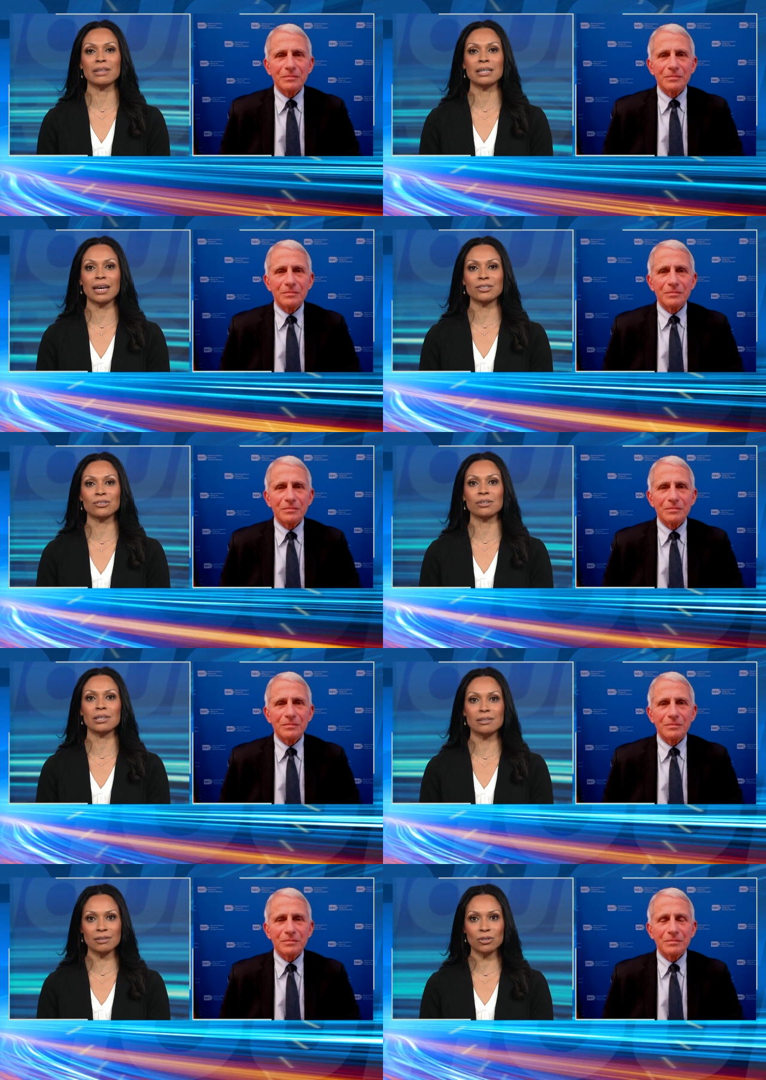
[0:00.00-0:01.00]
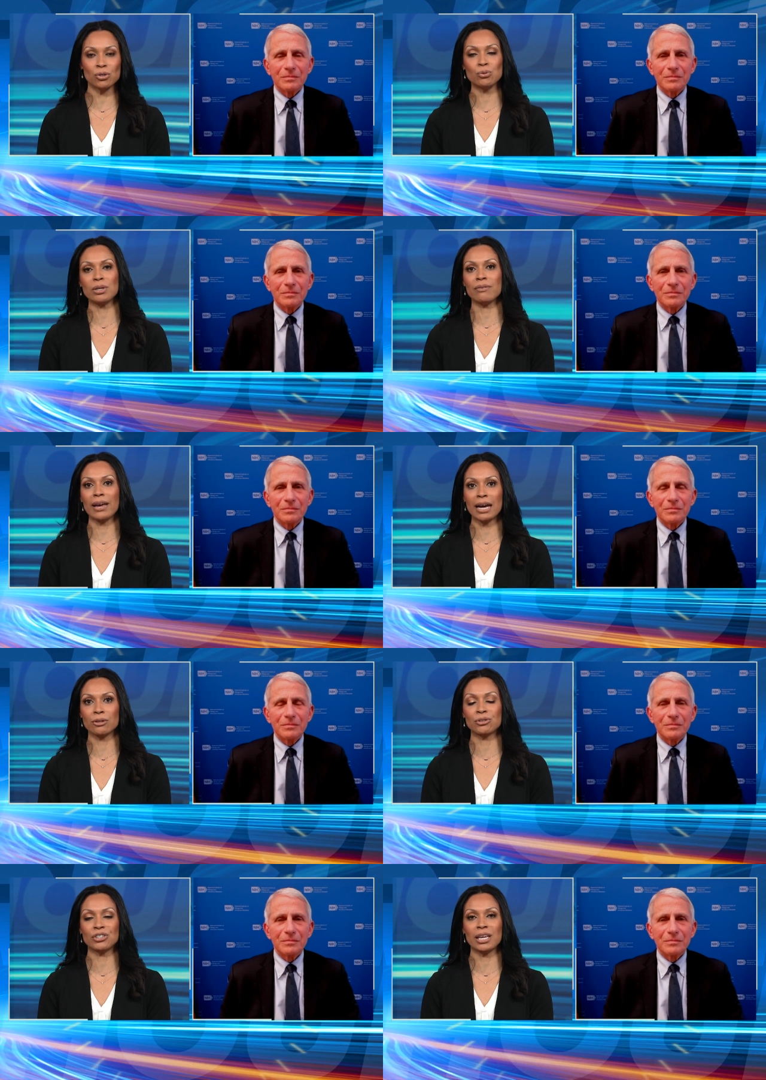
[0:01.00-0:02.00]
Speaker 1: the National Institute of
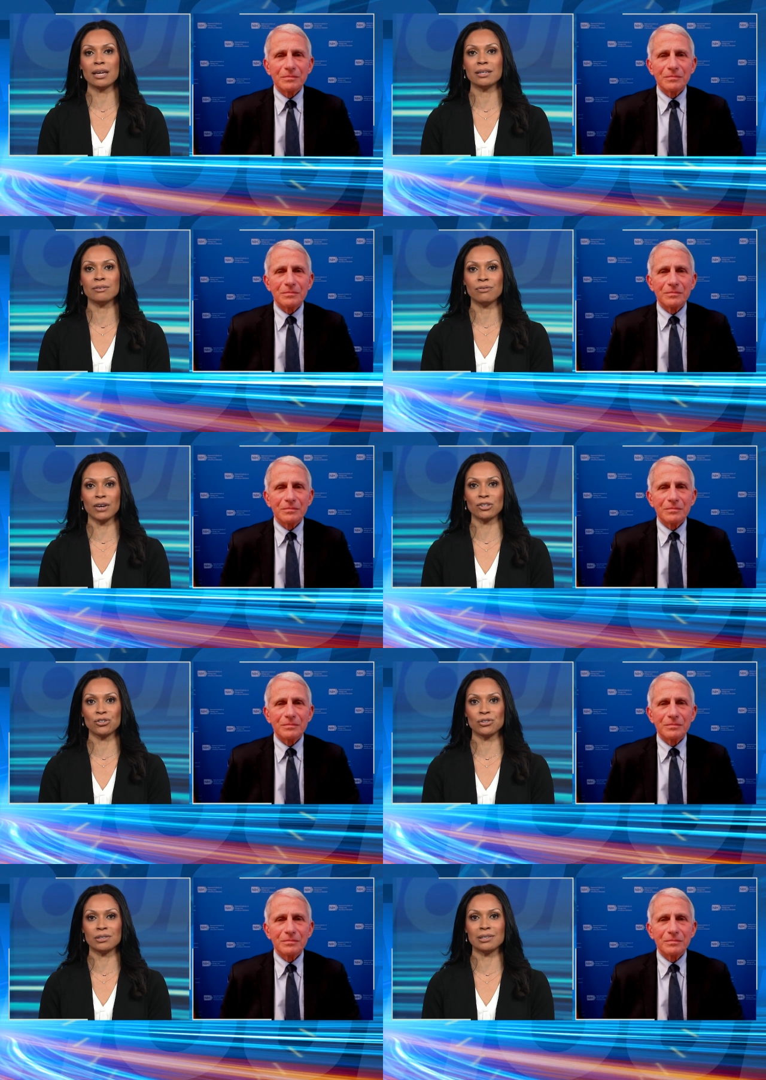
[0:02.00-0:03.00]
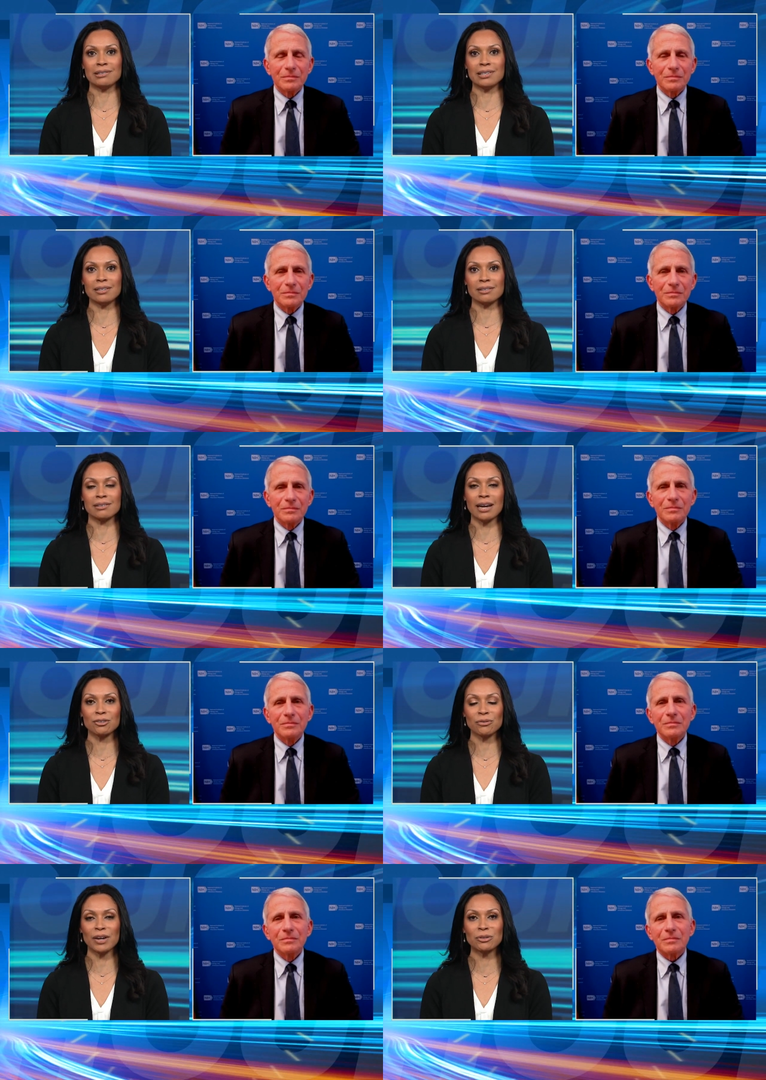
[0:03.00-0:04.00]
Allergy and Infectious Diseases.
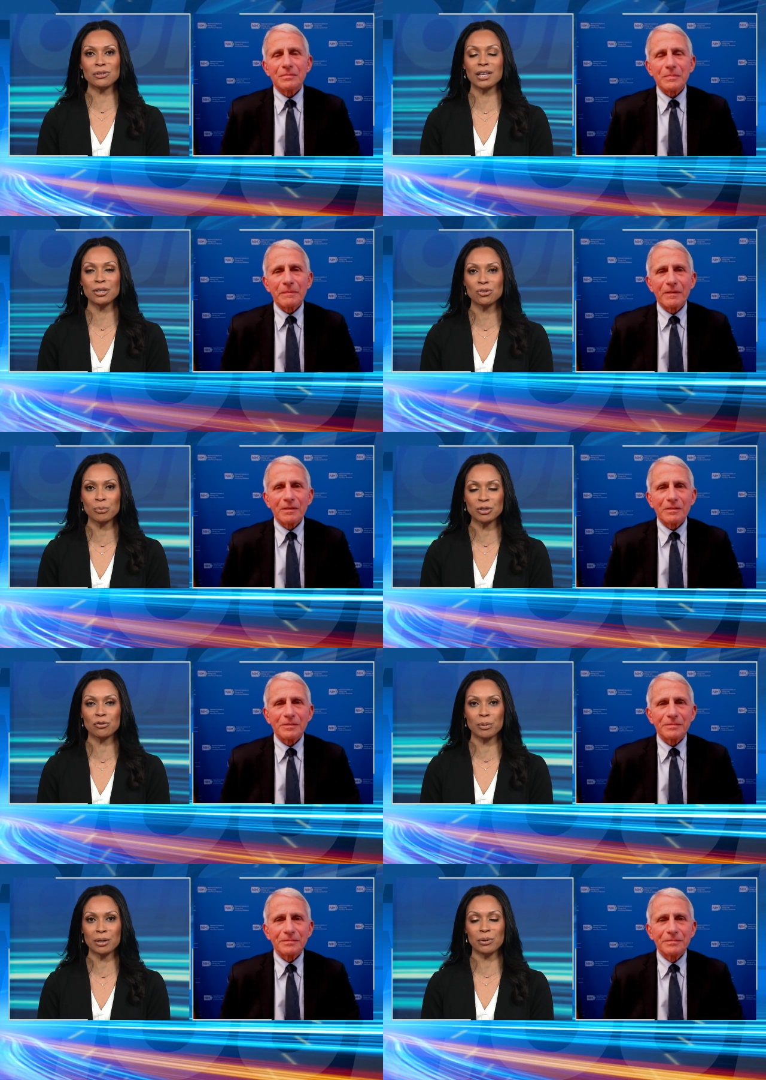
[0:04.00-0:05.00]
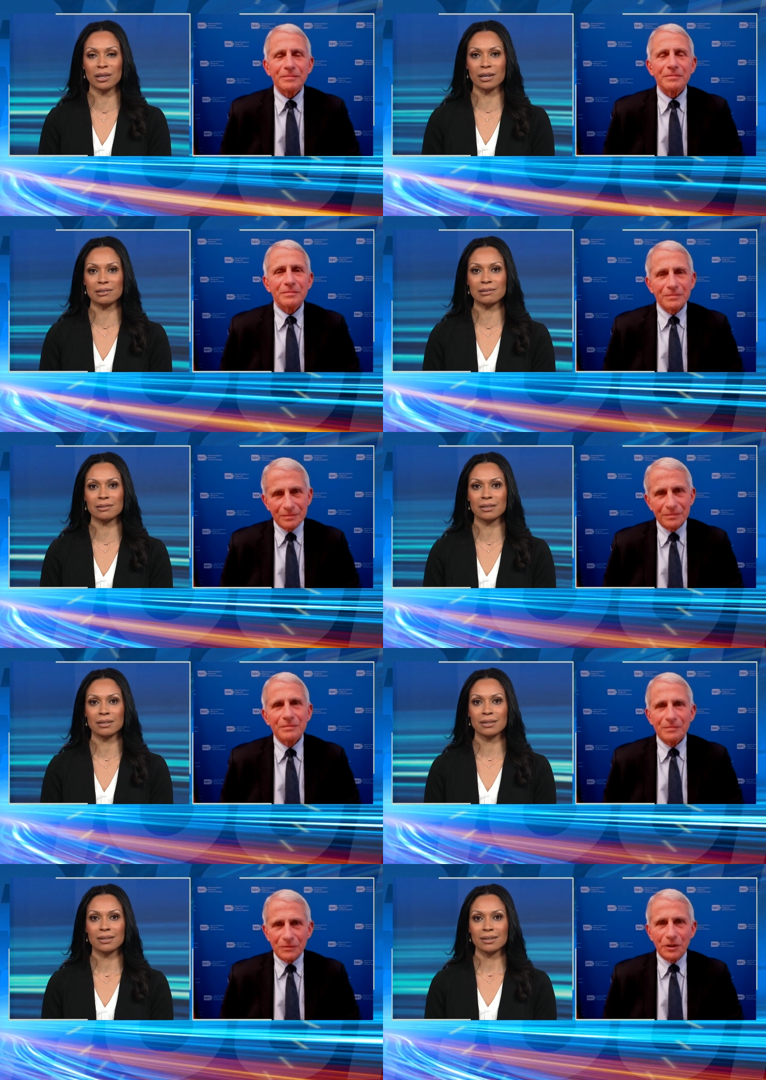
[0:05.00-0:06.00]
Dr. Fauci, thank you so much for being with us.
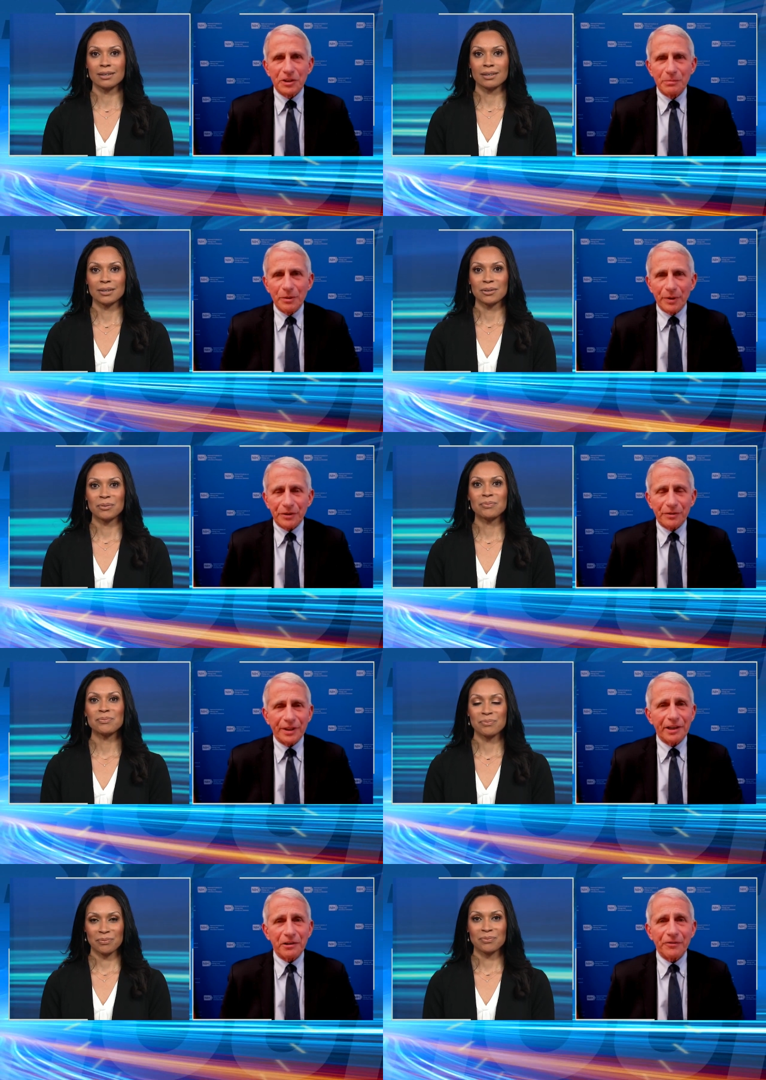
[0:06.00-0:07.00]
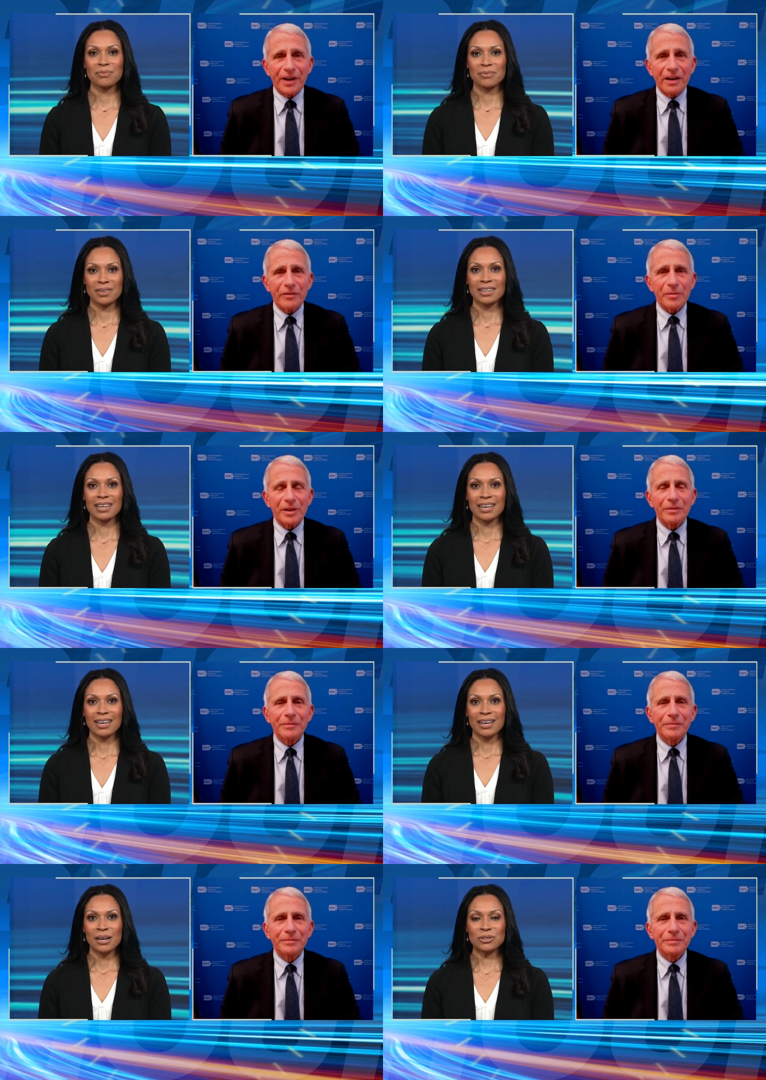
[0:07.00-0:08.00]
Speaker 2: Good to be with you. Thank you for having me. Well,
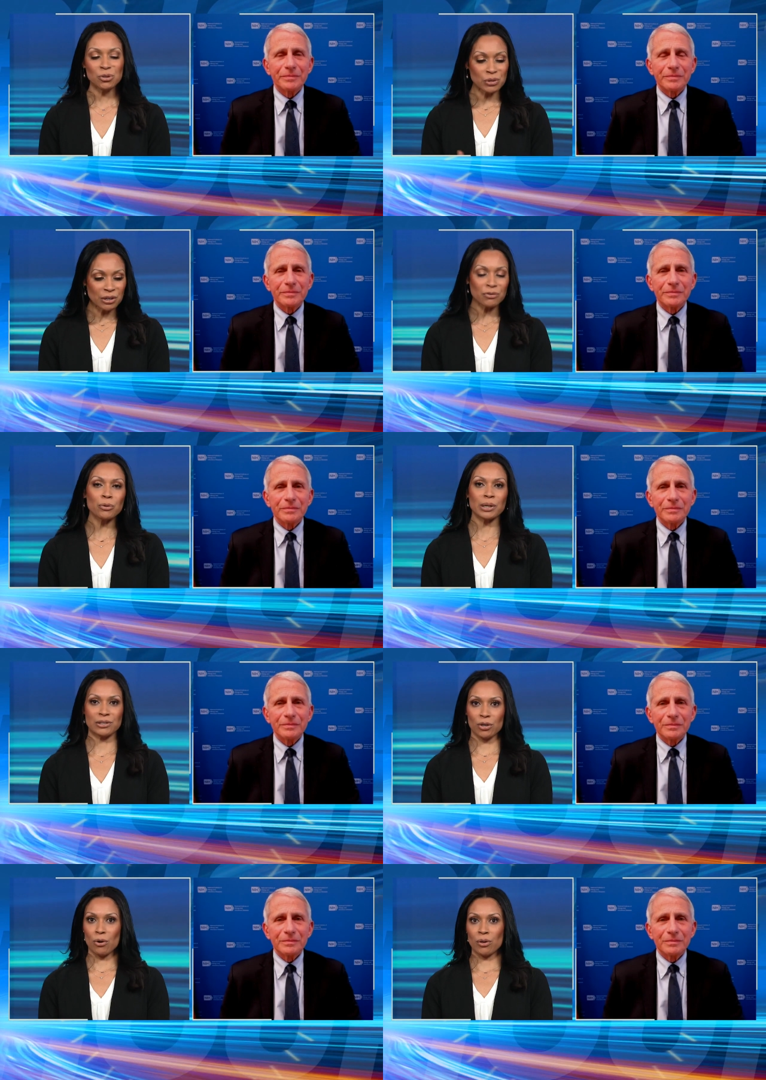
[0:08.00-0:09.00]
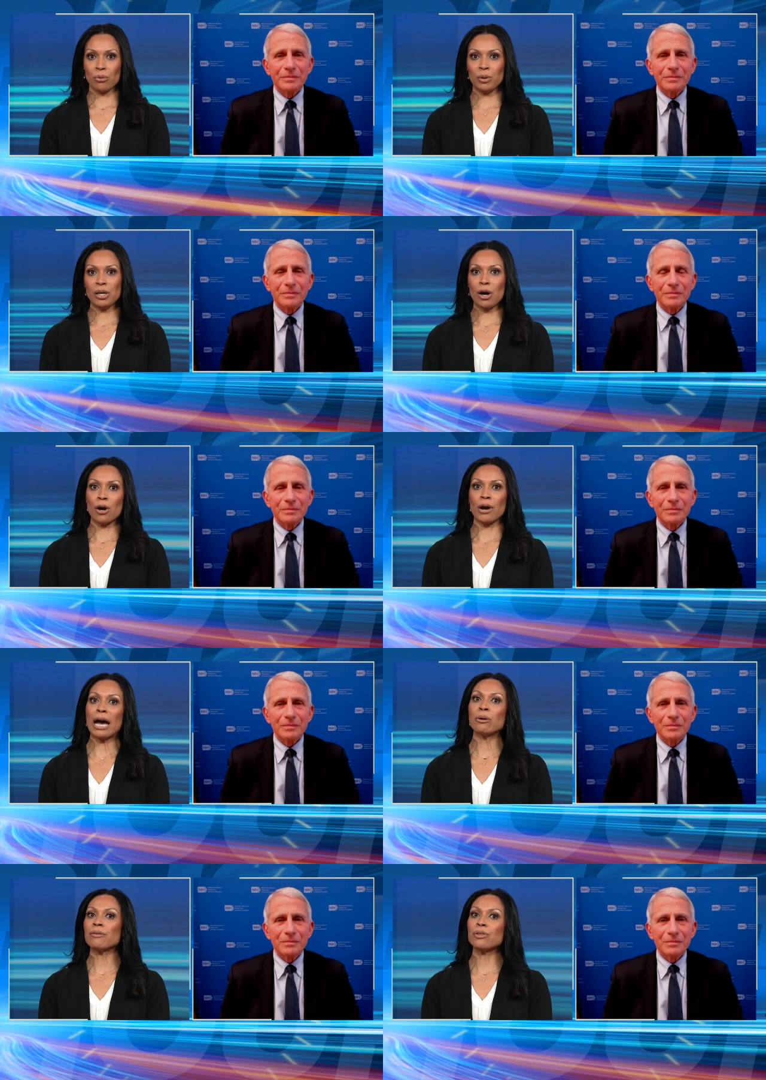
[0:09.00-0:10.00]
Speaker 1: oh, so you said a few weeks ago that we are
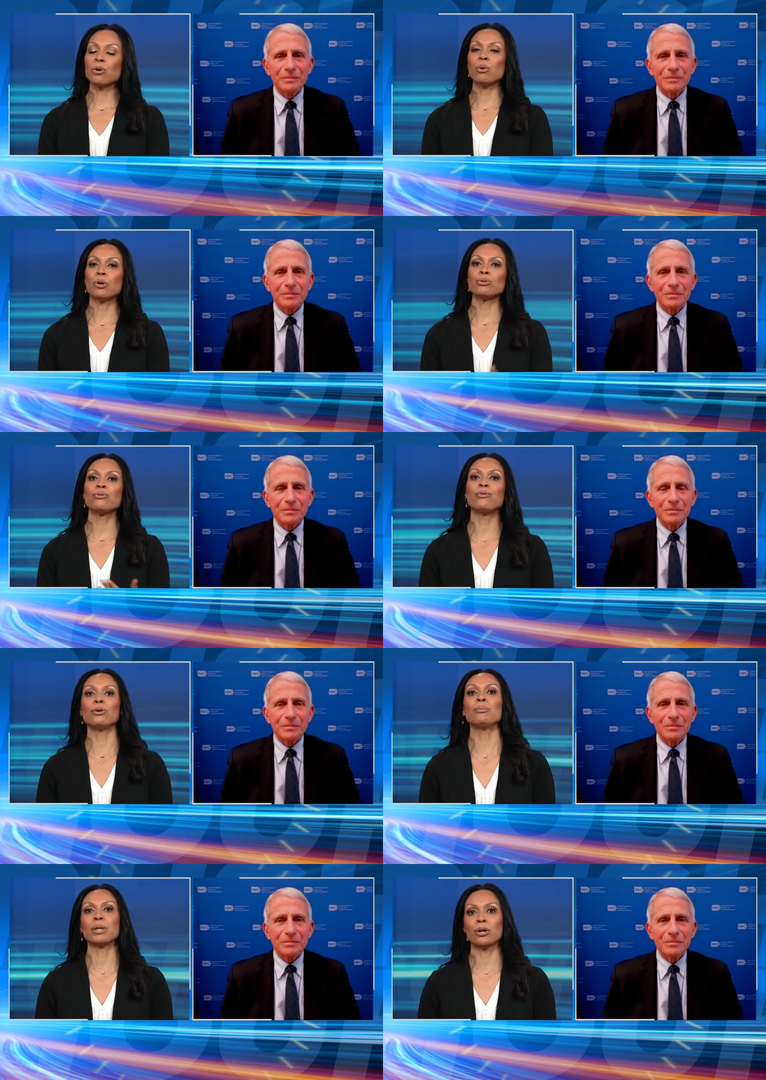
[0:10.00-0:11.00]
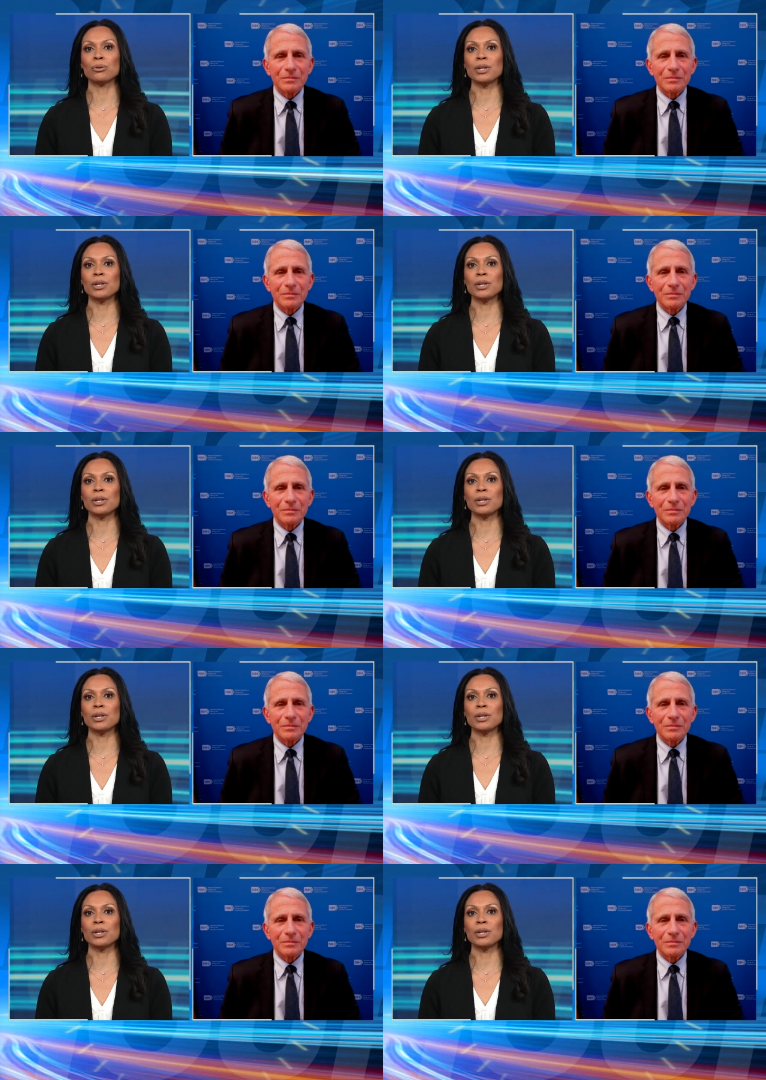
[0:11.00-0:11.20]
out of the quote full blown